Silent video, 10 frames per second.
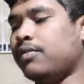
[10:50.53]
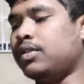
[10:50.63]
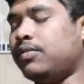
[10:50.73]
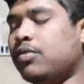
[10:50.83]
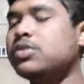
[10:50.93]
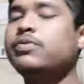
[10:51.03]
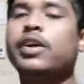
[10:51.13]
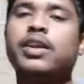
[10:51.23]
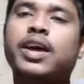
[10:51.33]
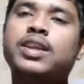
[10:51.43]
The force we
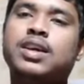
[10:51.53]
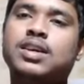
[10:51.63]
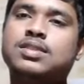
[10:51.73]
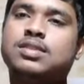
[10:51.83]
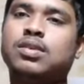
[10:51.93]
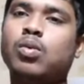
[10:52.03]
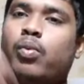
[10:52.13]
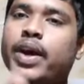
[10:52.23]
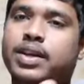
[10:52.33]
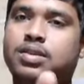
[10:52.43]
can write as
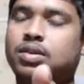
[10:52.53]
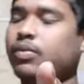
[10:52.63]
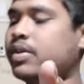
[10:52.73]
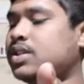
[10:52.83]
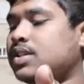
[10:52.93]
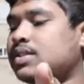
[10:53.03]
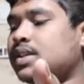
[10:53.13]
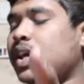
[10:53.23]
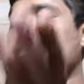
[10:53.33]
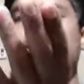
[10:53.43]
weight, which is
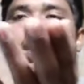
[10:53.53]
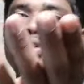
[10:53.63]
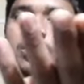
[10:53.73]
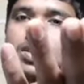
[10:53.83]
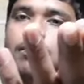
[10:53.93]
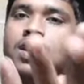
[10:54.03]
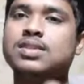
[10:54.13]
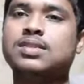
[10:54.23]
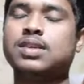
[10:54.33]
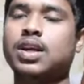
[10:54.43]
m into g,
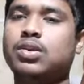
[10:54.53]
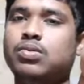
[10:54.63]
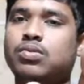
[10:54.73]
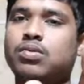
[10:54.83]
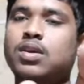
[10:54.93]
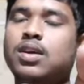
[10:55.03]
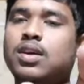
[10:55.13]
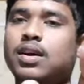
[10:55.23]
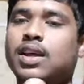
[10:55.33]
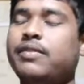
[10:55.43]
mass into
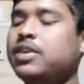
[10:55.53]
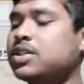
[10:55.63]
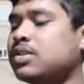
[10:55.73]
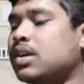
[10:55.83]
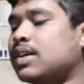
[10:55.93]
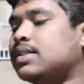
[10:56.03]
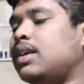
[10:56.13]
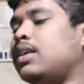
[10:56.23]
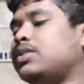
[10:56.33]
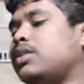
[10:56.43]
gravitational
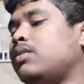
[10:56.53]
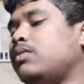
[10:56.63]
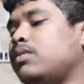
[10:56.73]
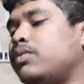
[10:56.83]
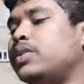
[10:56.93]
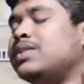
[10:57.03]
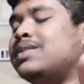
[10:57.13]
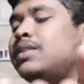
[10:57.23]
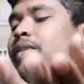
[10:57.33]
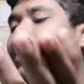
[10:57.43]
acceleration, which is
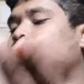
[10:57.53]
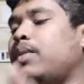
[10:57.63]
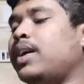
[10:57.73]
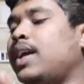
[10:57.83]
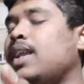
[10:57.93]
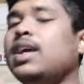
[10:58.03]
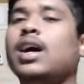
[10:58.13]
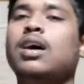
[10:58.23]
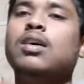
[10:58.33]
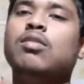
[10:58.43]
divided by
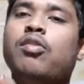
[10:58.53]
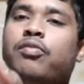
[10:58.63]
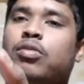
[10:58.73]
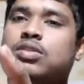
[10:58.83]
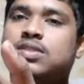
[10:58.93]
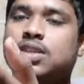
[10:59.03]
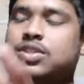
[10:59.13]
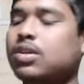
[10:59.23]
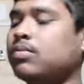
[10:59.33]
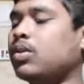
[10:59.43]
area of cross
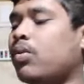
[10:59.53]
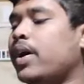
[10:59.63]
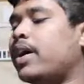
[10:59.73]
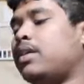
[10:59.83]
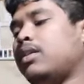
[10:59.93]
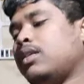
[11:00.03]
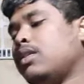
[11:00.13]
section of the wire.